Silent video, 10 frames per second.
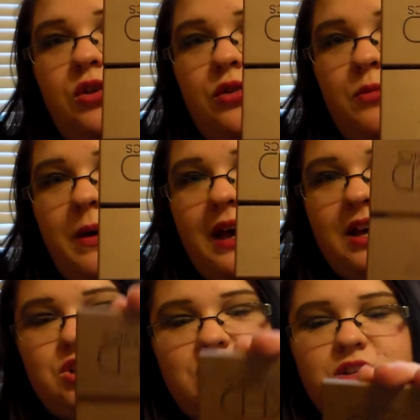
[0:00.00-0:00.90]
cute little
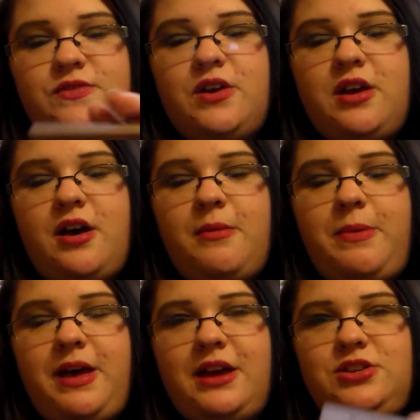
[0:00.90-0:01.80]
packaging. It's very
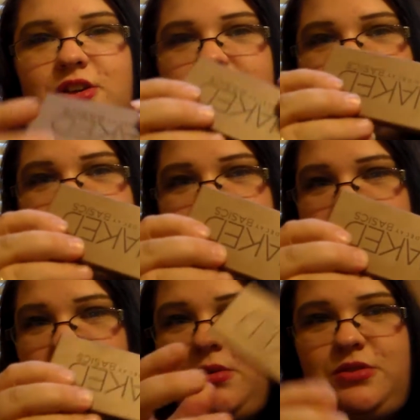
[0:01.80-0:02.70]
compact. You can just
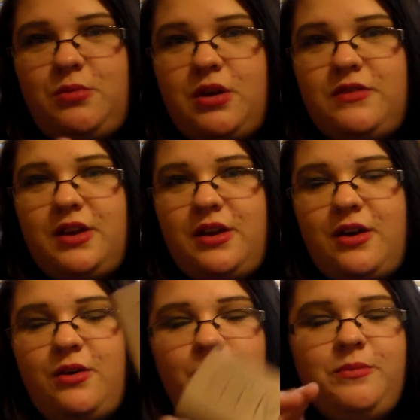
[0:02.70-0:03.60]
take it with you you
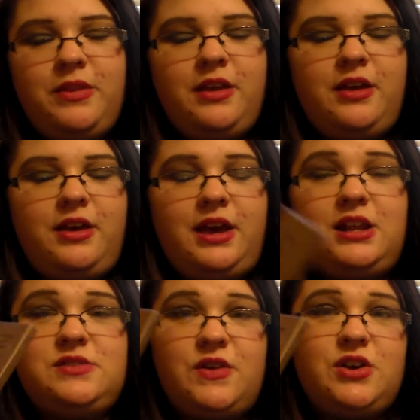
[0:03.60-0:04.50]
go.
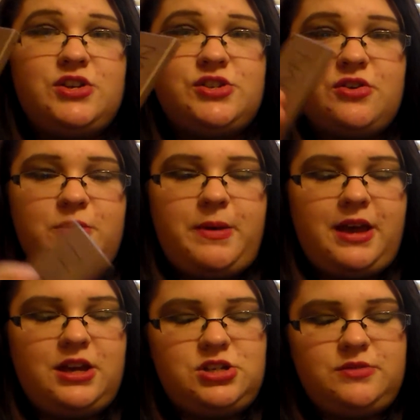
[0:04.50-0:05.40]
And it's very sturdy
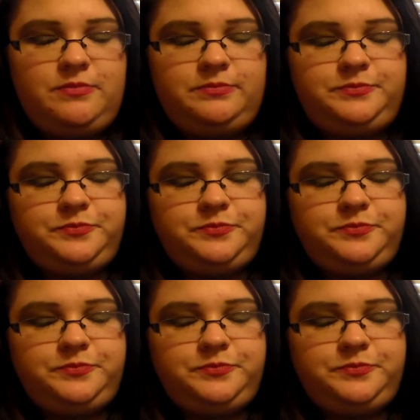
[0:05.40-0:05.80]
packaging.